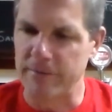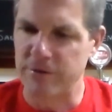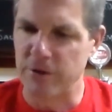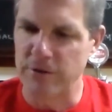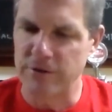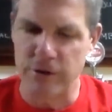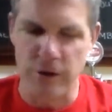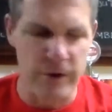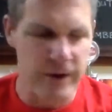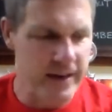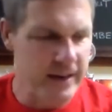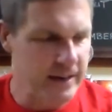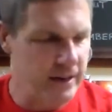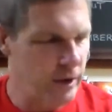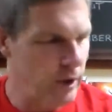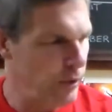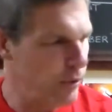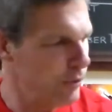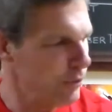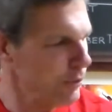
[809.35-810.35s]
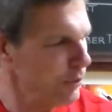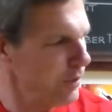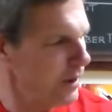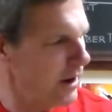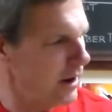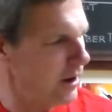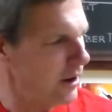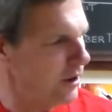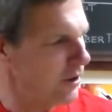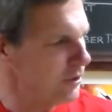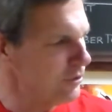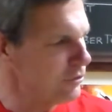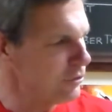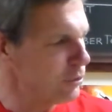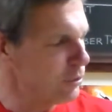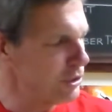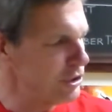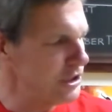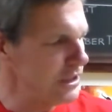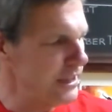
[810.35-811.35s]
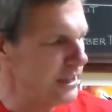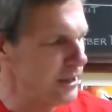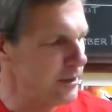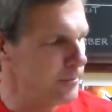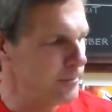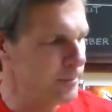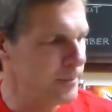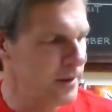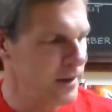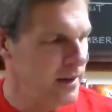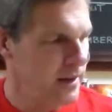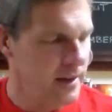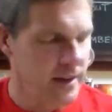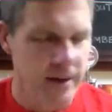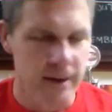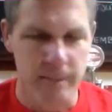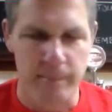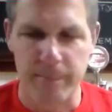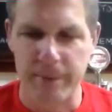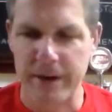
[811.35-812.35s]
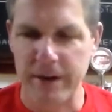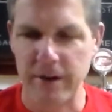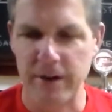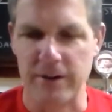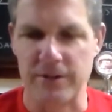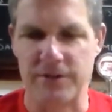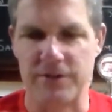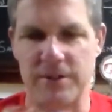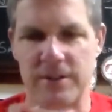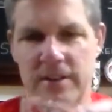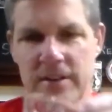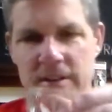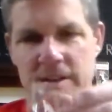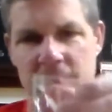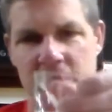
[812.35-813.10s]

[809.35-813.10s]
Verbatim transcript: So let's go ahead and go through our score sheet here. Appearance,